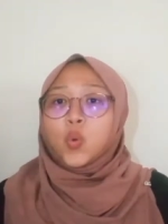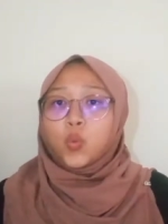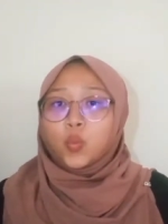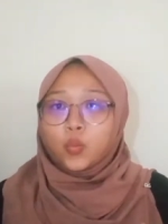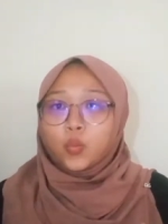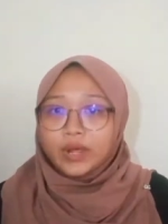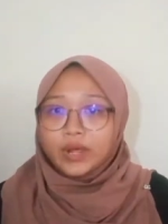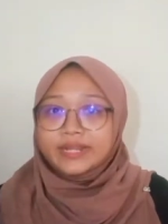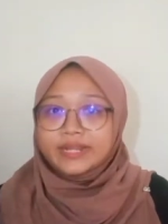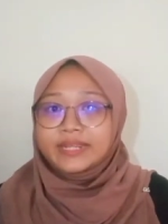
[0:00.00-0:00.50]

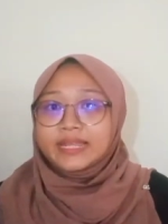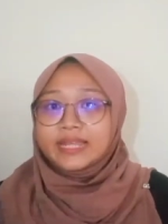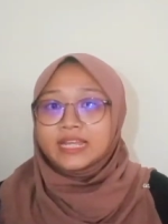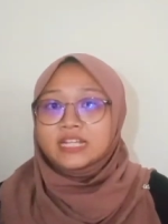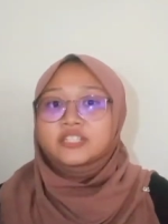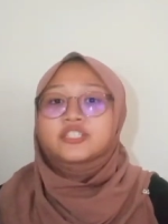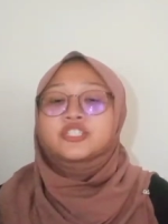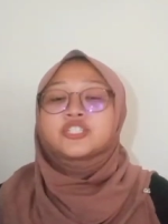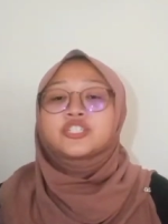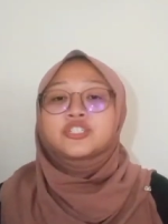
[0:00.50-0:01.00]
What
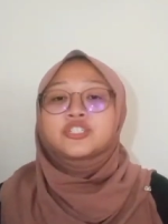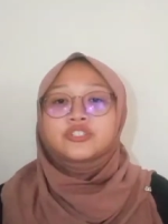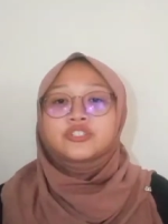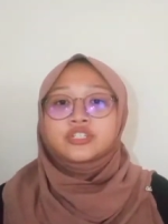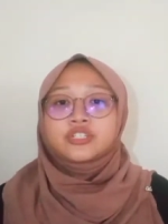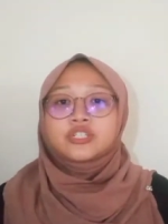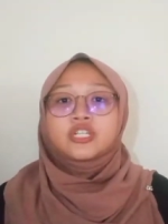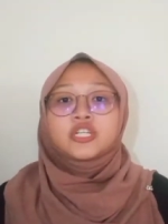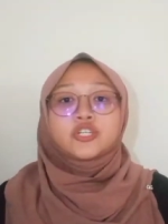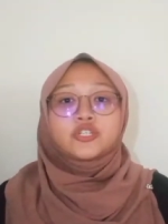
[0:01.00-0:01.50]
Age
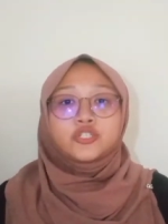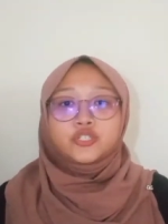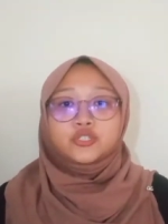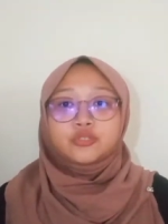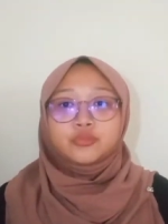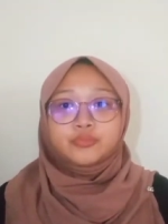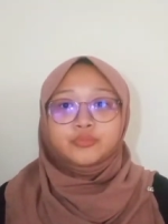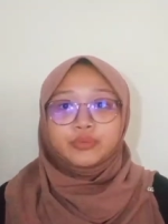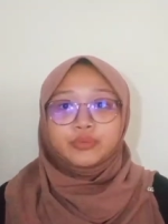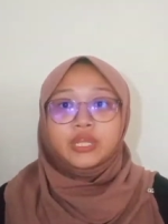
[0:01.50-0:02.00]
Children
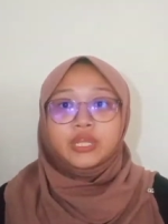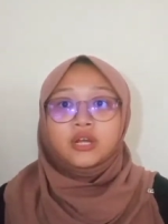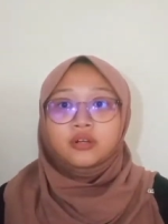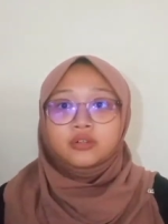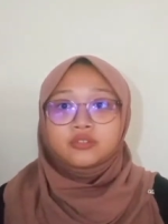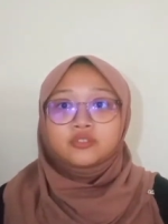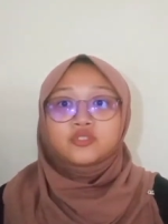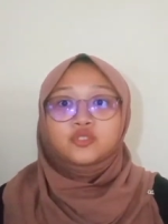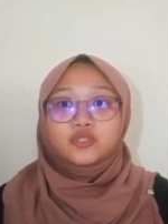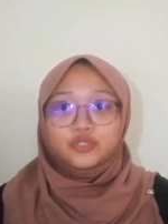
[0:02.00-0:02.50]
Should Be
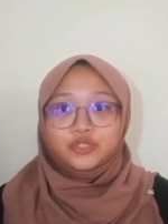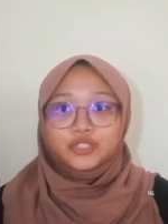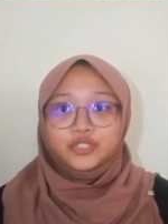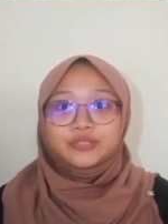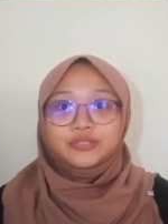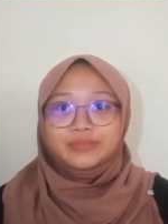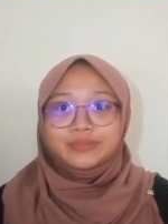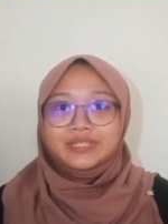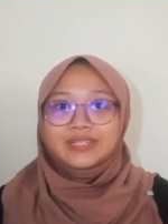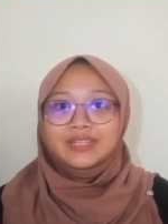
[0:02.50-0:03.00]
on
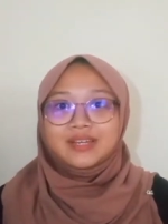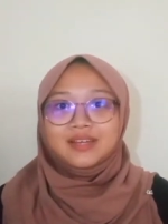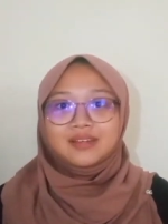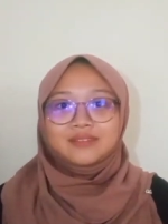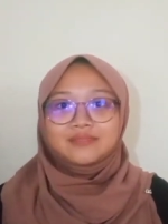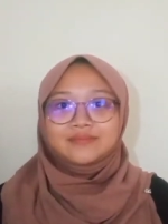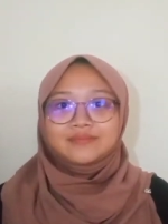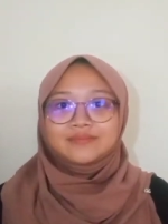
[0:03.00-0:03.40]
Social Media.